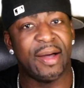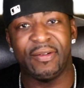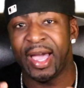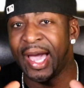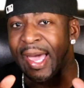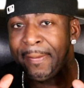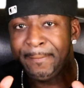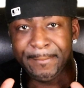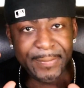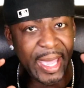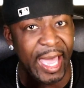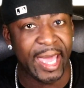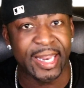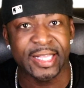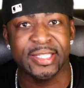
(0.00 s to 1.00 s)
I've had
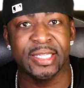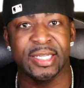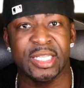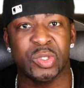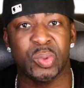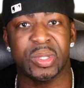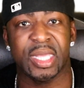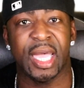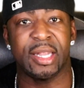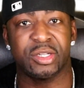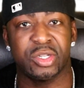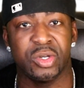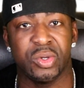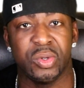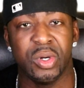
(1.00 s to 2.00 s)
bad incidents with
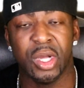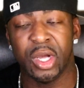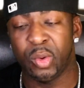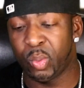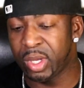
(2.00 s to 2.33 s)
that too.